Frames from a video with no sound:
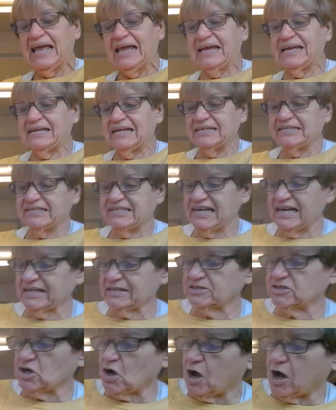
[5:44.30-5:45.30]
In a
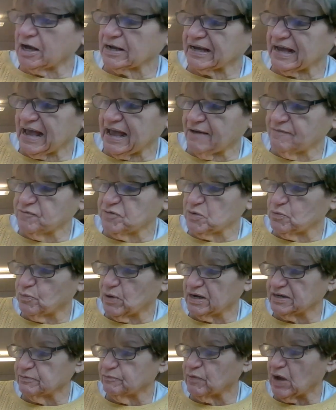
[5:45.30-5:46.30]
tick-tock,
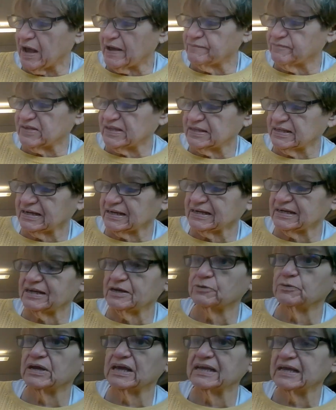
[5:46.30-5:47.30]
everyone arrived in the
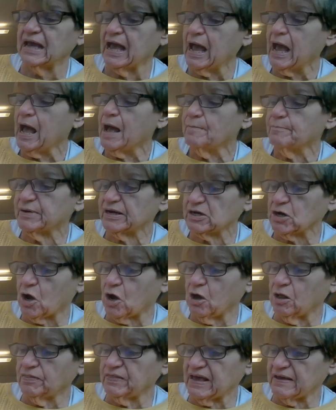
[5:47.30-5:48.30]
clearing, but
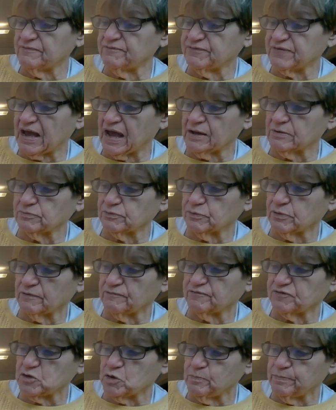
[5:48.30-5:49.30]
all they found were a
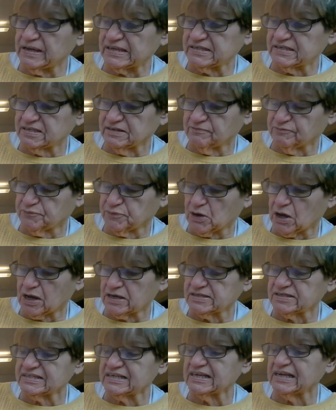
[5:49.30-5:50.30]
few bits of
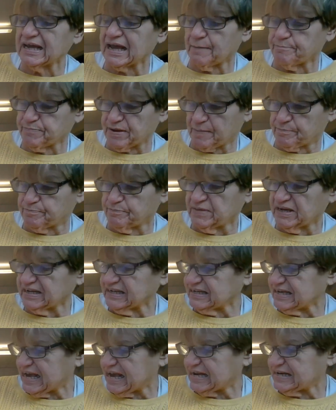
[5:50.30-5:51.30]
frosting, a
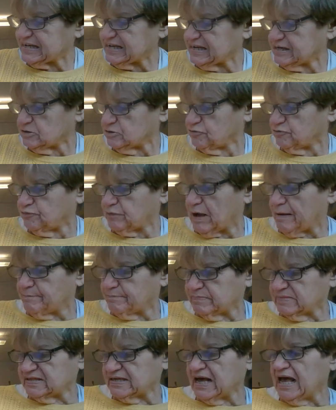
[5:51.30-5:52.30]
peppermint candy, and
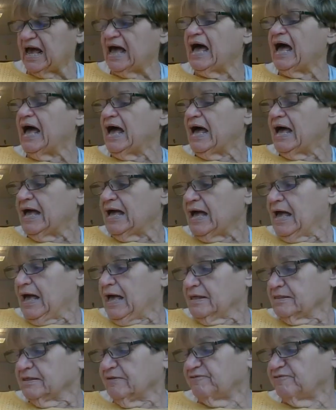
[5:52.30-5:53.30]
crumbs.
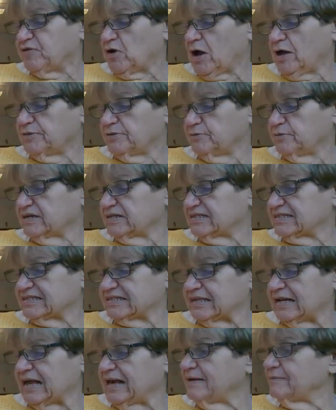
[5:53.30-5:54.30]
The father
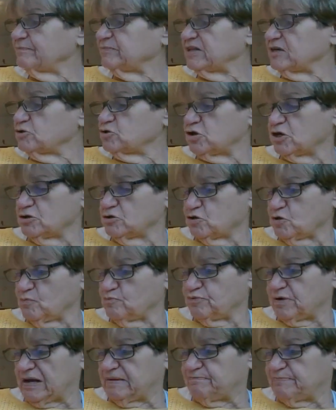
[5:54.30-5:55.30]
exclaimed, the
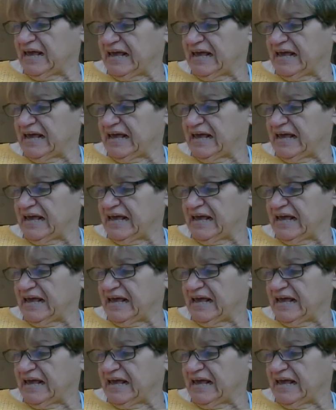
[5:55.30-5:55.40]
gingerbread